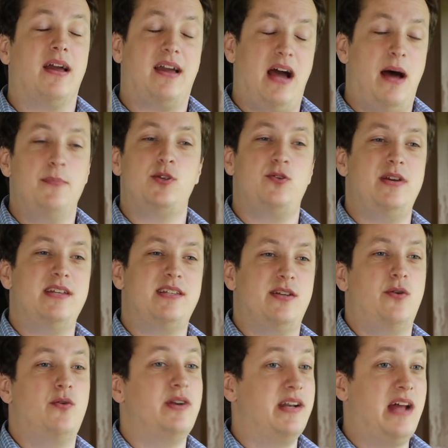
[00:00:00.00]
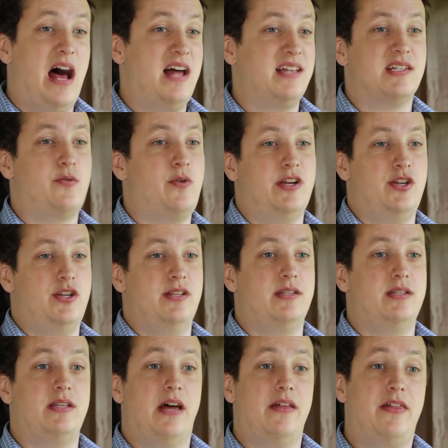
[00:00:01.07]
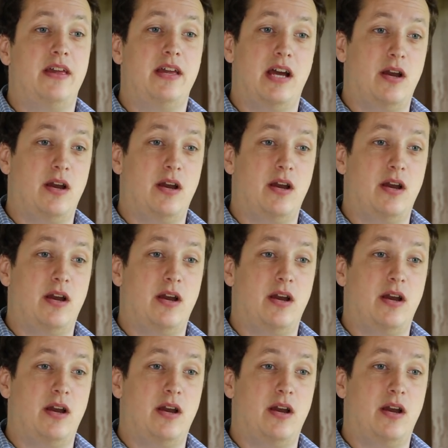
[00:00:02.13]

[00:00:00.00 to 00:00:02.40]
come to ESO and ask questions. I think